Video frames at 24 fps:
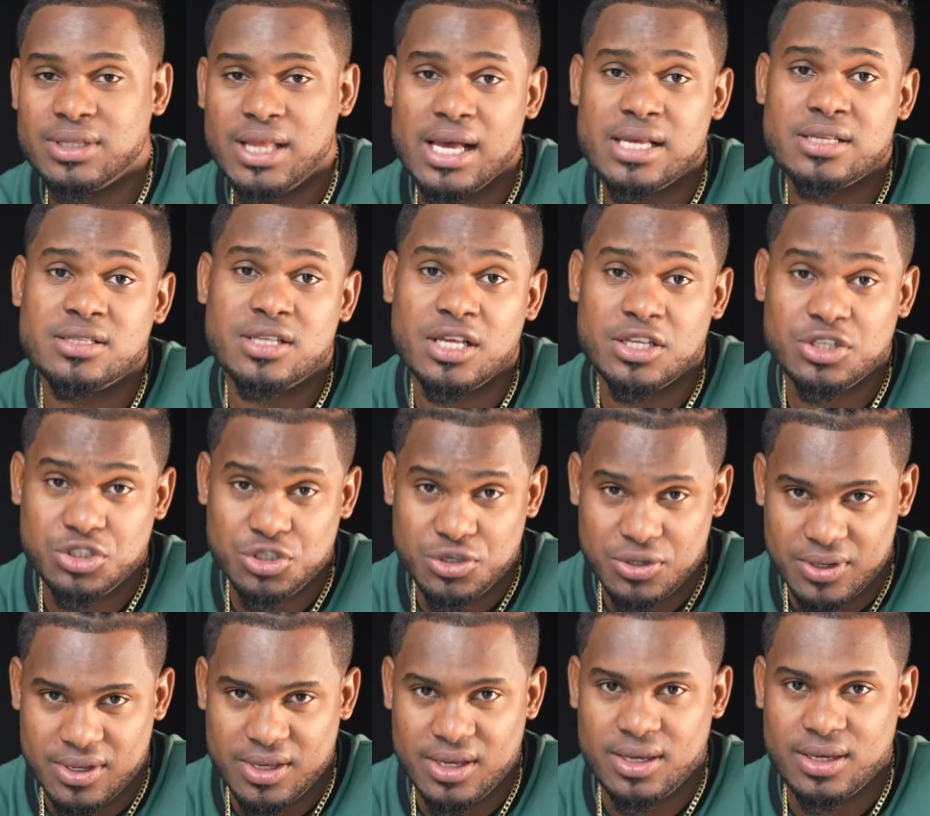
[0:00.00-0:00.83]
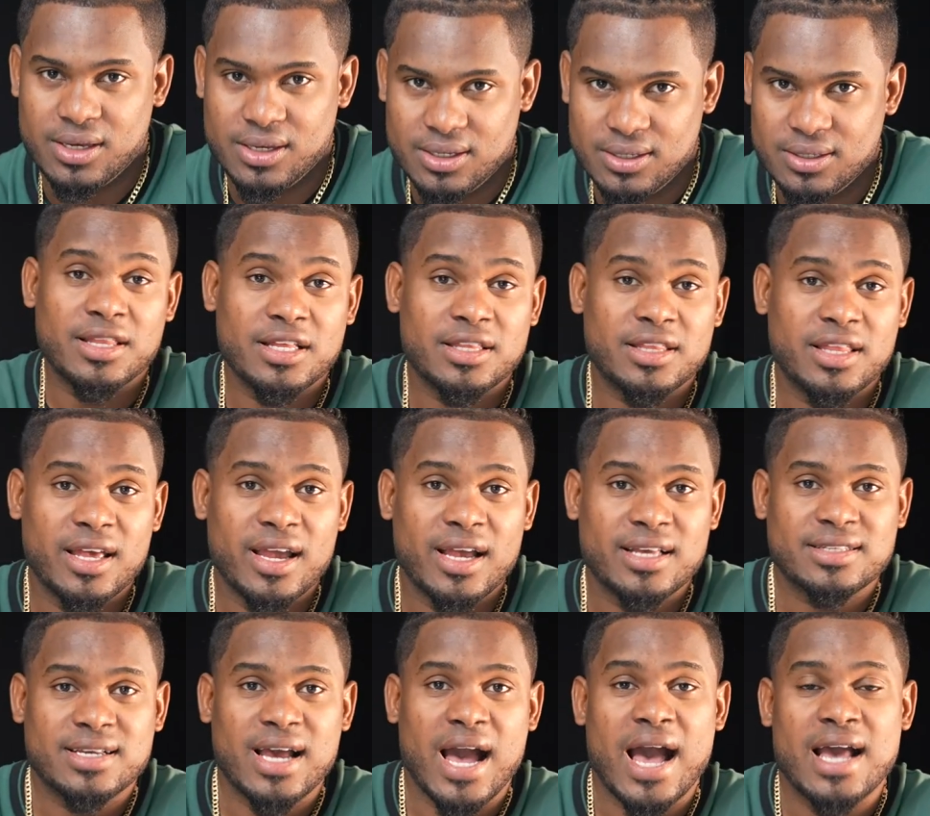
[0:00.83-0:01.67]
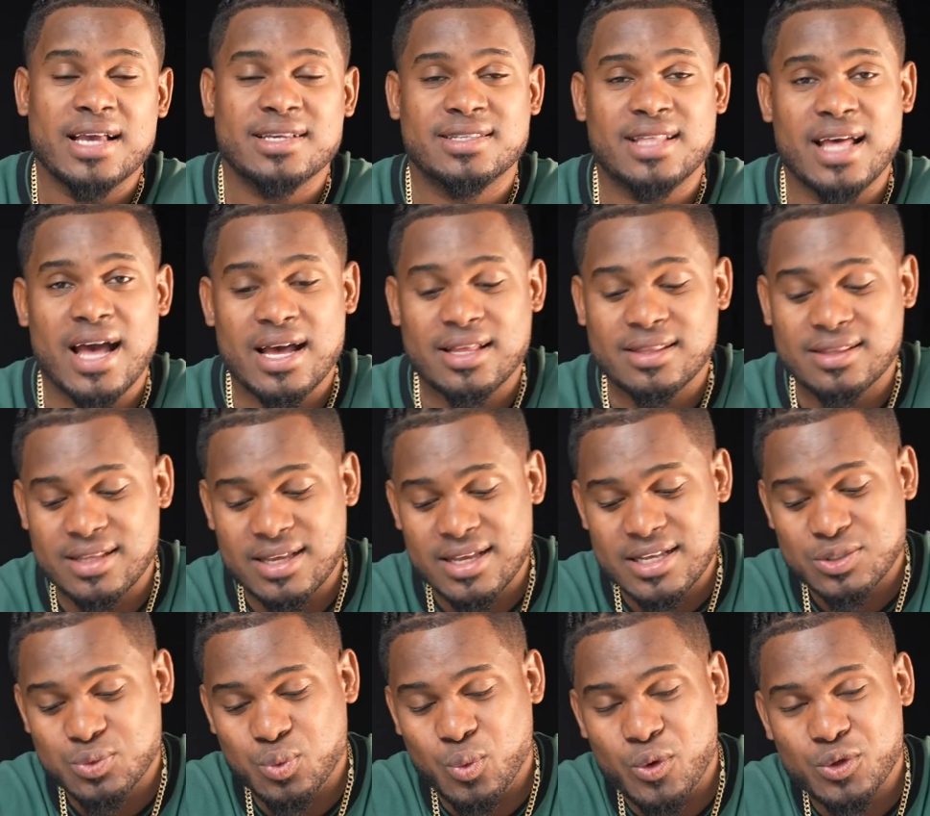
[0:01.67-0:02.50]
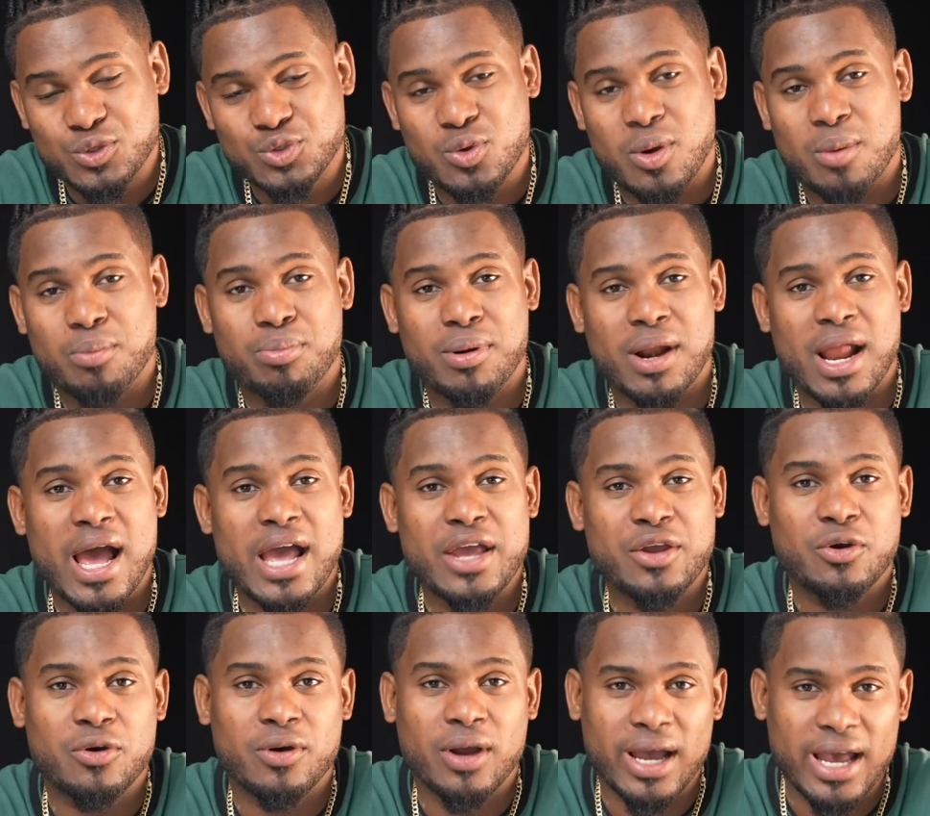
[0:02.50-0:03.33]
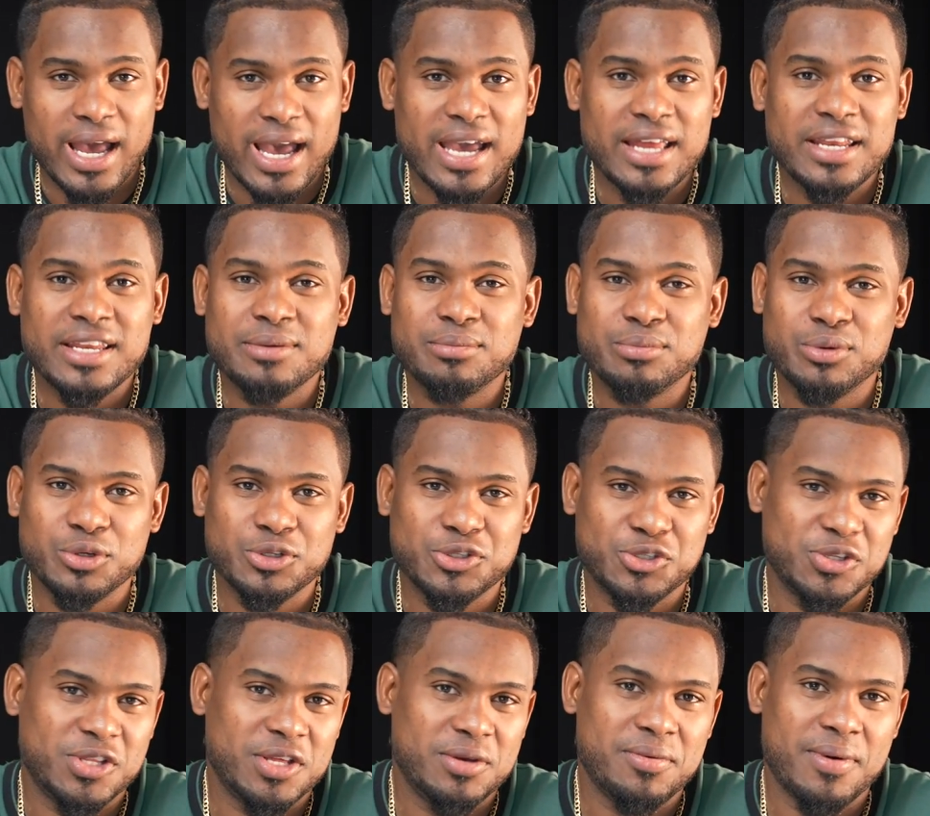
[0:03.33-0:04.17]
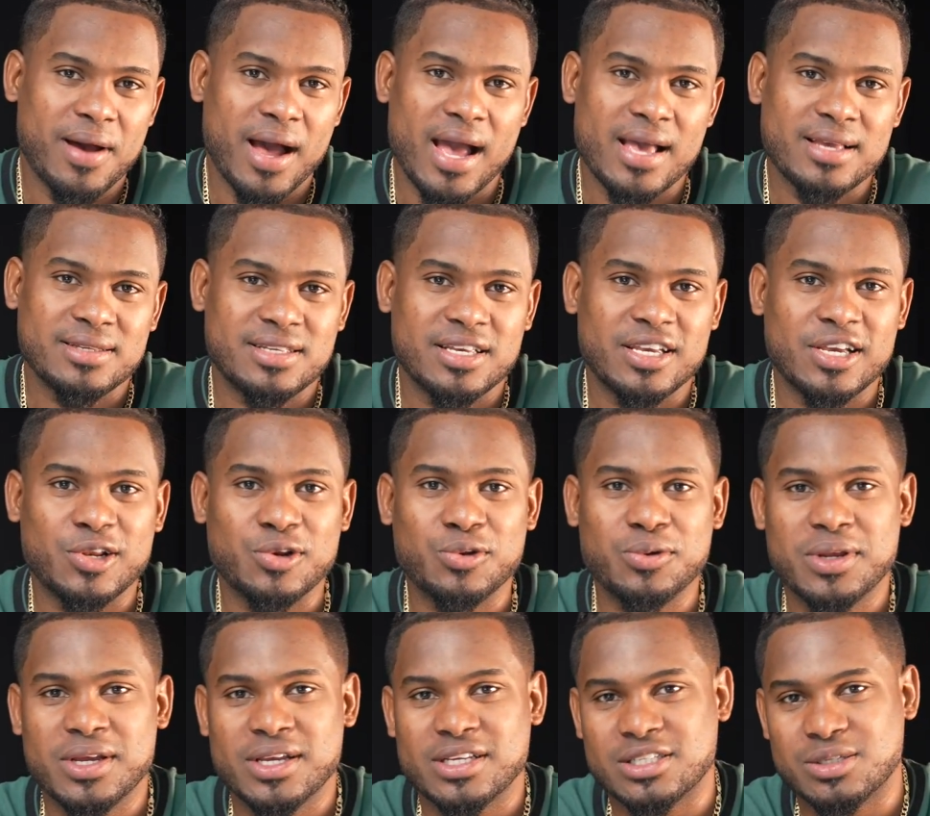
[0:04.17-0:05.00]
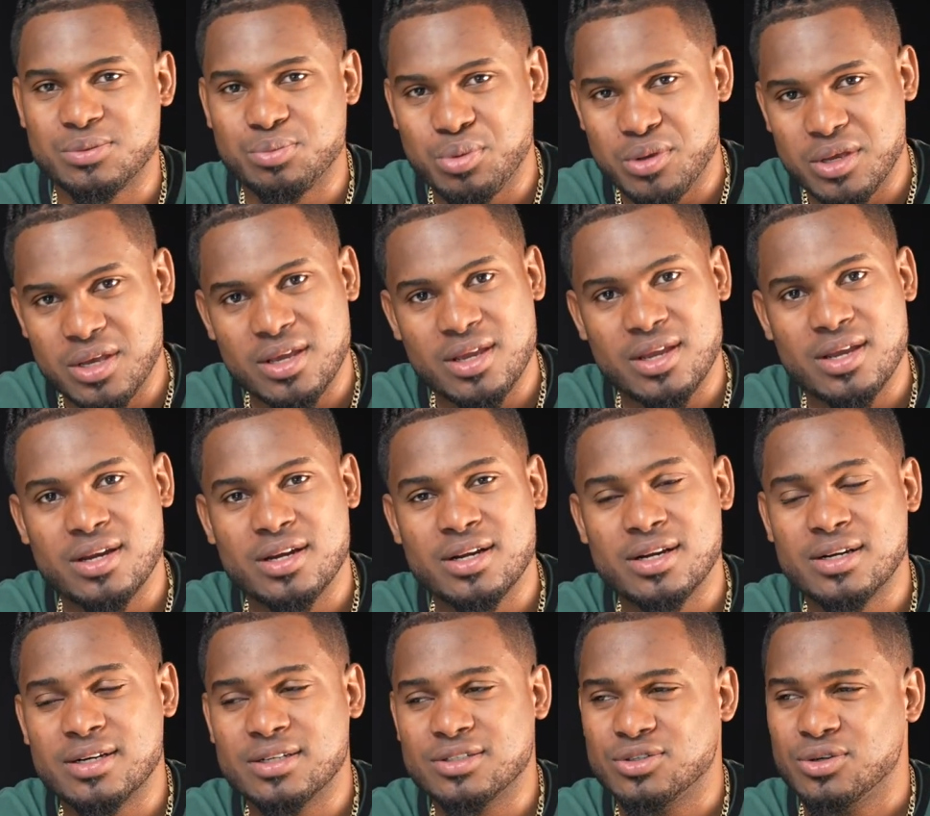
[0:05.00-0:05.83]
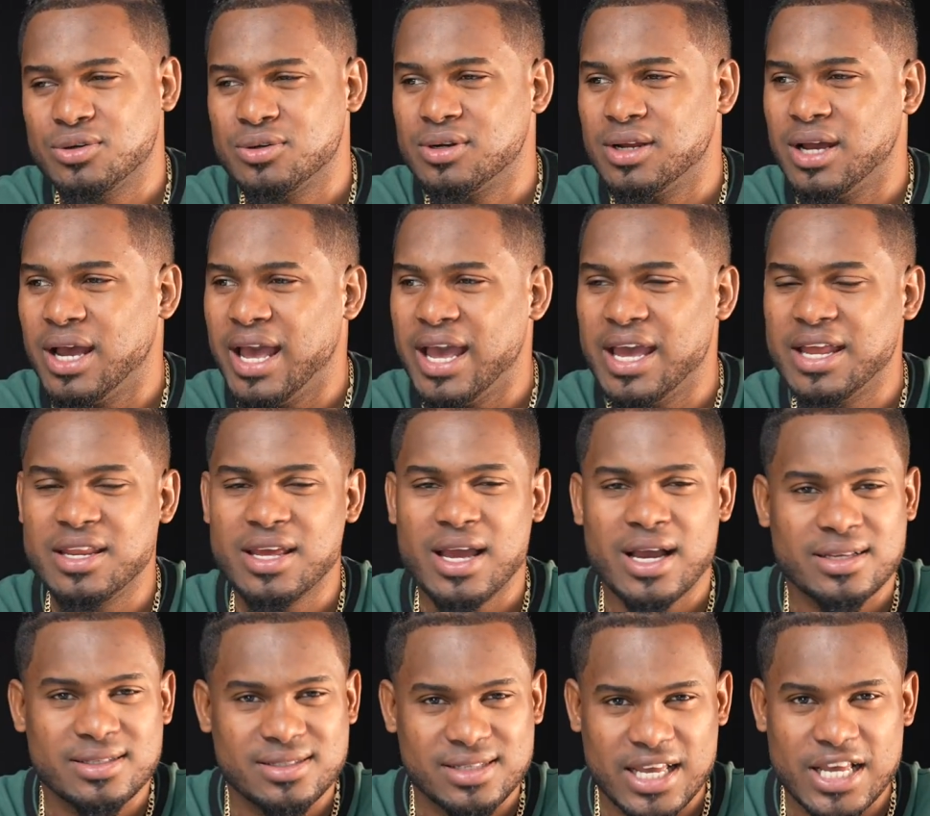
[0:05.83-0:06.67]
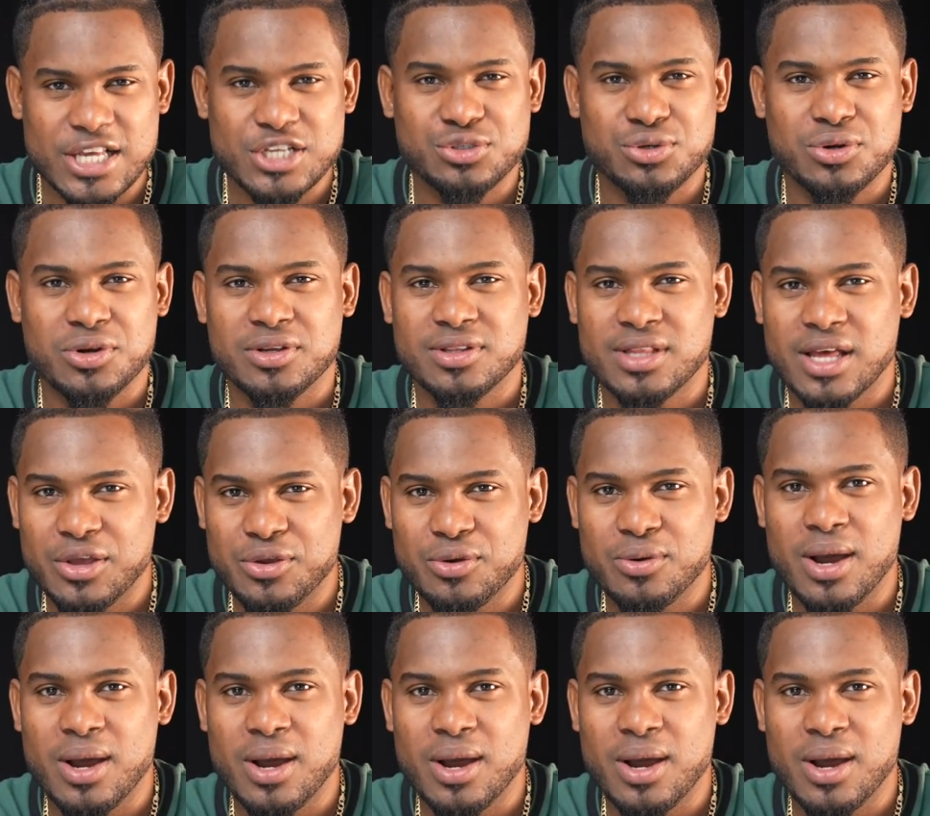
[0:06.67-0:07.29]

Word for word: that's the trick. And the thing is, guys, that this will also apply on any Bluetooth device, including speakers or any accessory that